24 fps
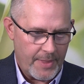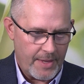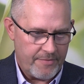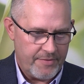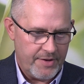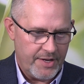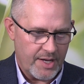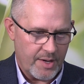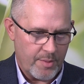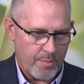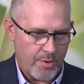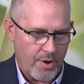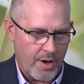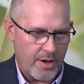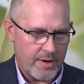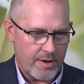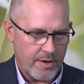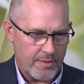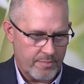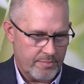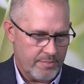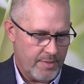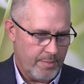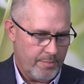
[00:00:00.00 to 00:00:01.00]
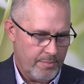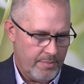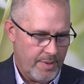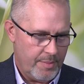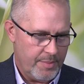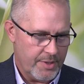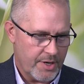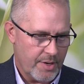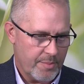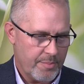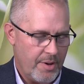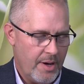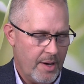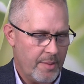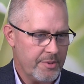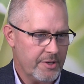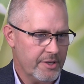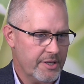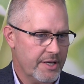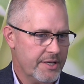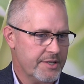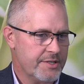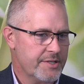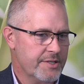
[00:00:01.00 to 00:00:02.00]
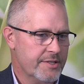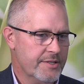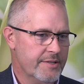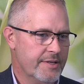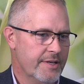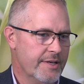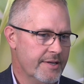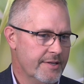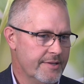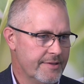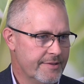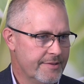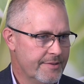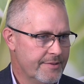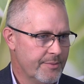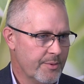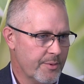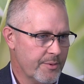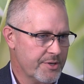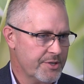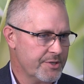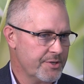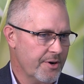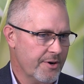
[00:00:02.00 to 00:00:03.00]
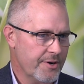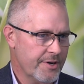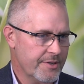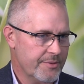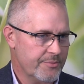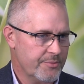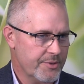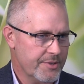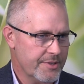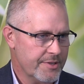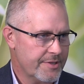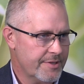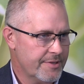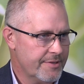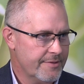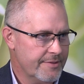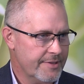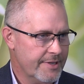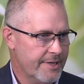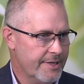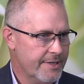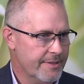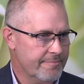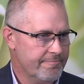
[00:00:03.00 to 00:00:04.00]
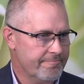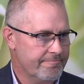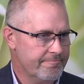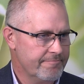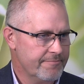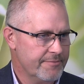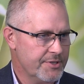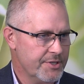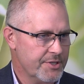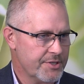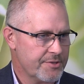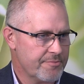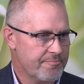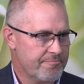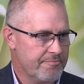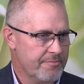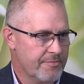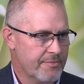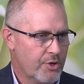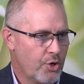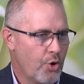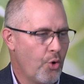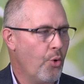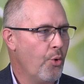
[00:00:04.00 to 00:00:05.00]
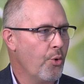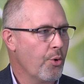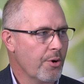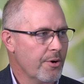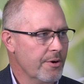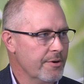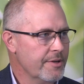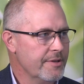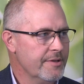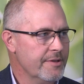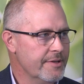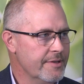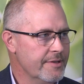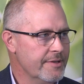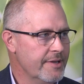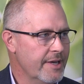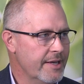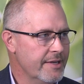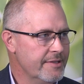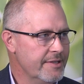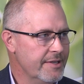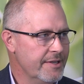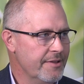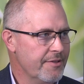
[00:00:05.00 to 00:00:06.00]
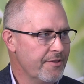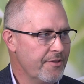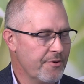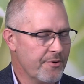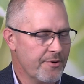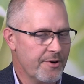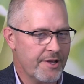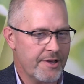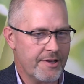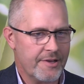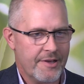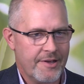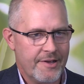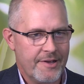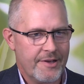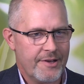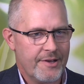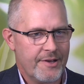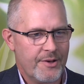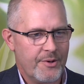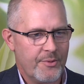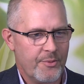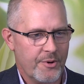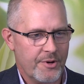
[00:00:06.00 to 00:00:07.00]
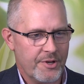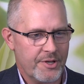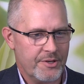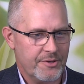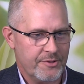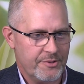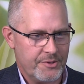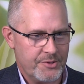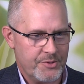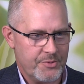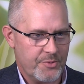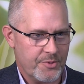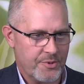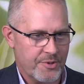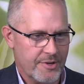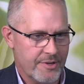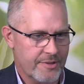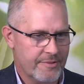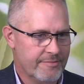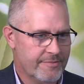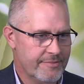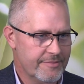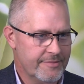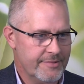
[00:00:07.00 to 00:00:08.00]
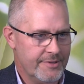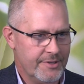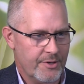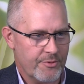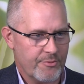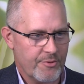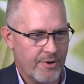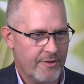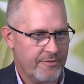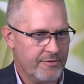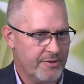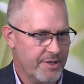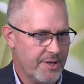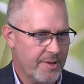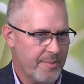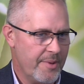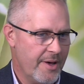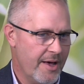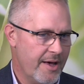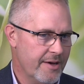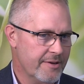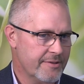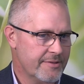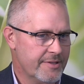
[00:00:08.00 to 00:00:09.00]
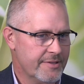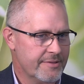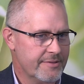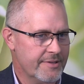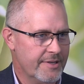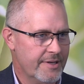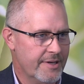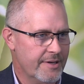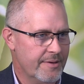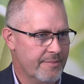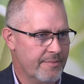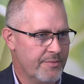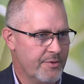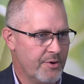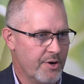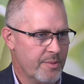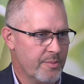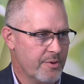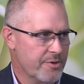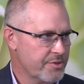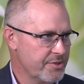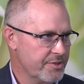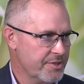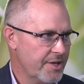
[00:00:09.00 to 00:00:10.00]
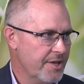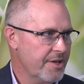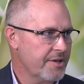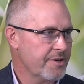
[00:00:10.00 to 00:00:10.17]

feeding a bigger population, and where we started with just corn in 1930, where yields were, roughly about 30 bushels the